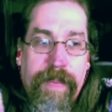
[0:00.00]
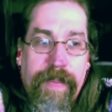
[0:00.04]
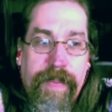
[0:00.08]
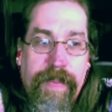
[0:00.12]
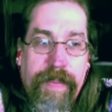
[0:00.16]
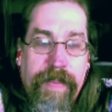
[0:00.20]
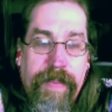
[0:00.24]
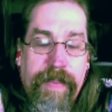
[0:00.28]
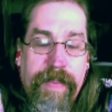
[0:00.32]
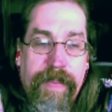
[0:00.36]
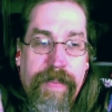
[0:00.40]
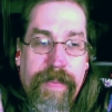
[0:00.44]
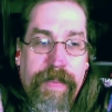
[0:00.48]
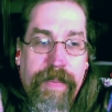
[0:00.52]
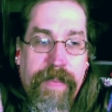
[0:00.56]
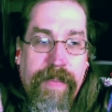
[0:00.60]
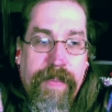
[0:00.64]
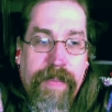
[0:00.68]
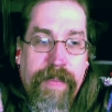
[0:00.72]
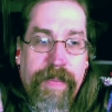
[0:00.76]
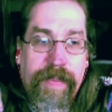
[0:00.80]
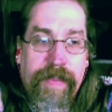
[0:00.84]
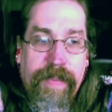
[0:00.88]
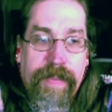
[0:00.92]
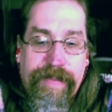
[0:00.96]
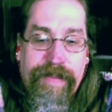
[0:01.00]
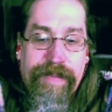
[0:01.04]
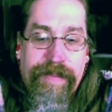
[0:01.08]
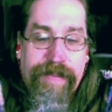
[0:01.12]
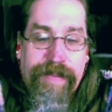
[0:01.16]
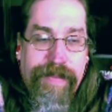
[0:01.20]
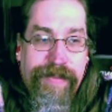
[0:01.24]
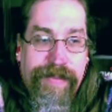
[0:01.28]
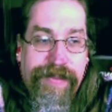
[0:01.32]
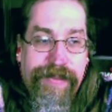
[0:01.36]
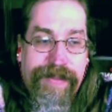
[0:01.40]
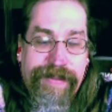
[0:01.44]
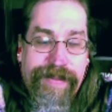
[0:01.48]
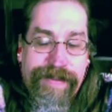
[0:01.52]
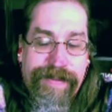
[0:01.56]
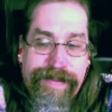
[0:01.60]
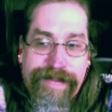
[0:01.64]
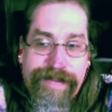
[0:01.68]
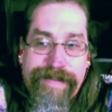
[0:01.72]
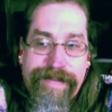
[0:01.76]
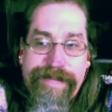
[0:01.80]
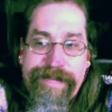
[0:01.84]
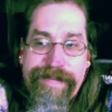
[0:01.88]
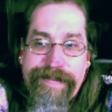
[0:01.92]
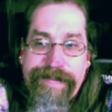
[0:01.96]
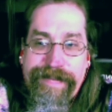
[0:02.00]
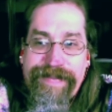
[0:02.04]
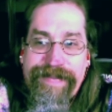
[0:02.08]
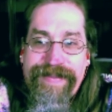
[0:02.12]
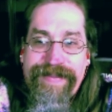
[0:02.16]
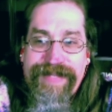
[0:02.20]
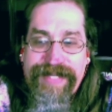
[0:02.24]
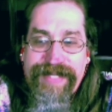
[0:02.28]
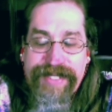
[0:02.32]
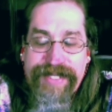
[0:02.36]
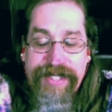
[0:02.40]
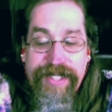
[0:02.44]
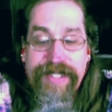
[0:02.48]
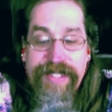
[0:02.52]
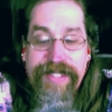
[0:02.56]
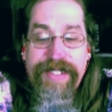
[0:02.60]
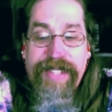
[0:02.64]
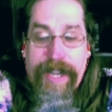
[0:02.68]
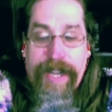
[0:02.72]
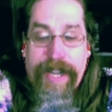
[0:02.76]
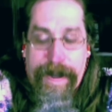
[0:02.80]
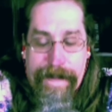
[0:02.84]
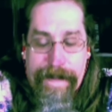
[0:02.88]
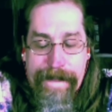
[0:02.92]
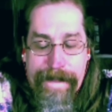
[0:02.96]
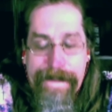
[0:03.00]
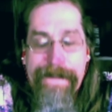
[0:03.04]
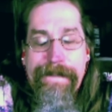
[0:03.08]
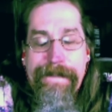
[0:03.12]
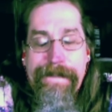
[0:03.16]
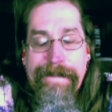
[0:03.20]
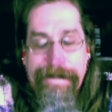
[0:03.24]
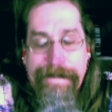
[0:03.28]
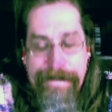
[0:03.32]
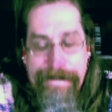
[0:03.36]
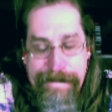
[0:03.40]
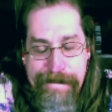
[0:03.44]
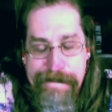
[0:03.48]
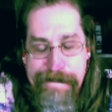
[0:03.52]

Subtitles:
(silent)